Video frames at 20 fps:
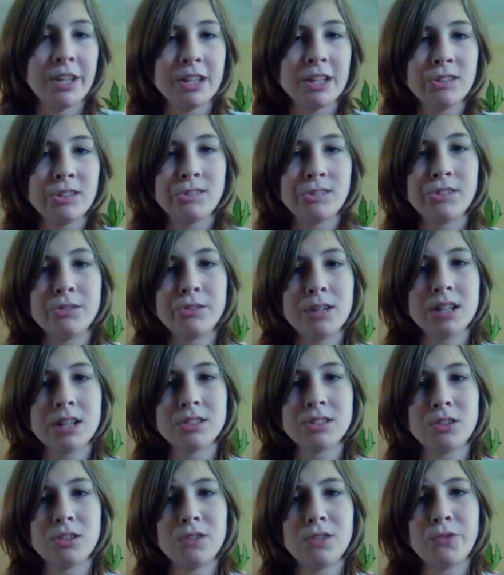thanks you
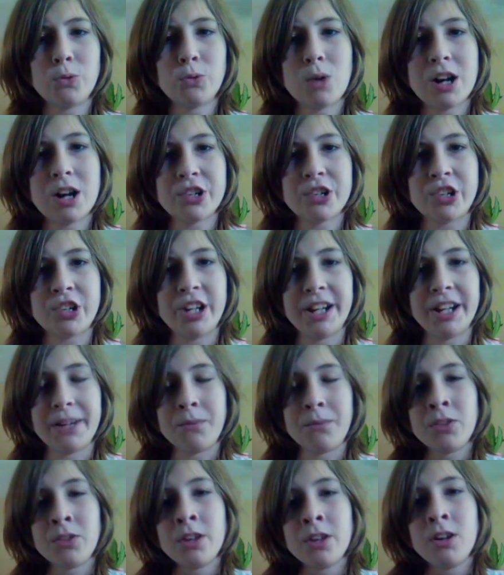guys all for watching.